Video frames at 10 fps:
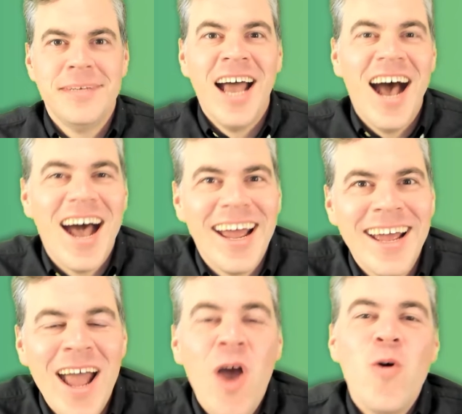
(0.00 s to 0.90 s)
Hi,
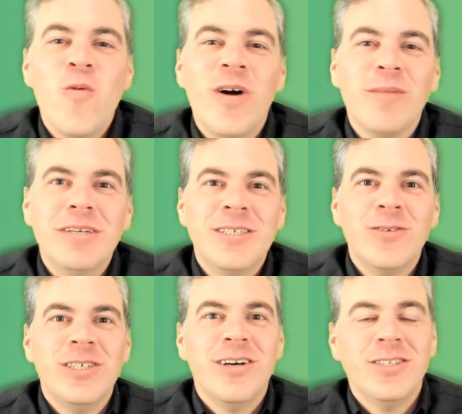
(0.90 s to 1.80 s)
welcome to
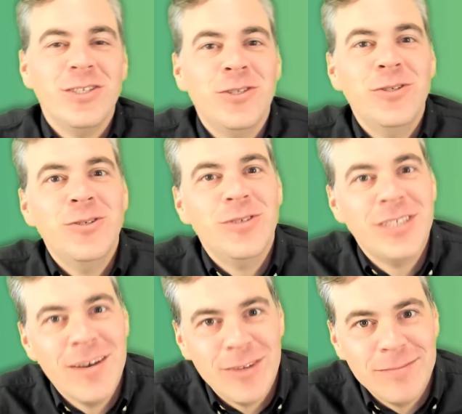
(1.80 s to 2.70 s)
Sociology
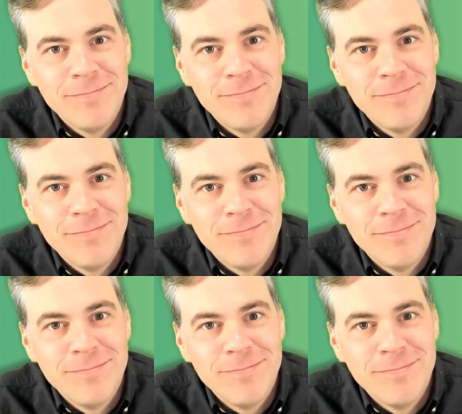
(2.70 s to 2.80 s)
227.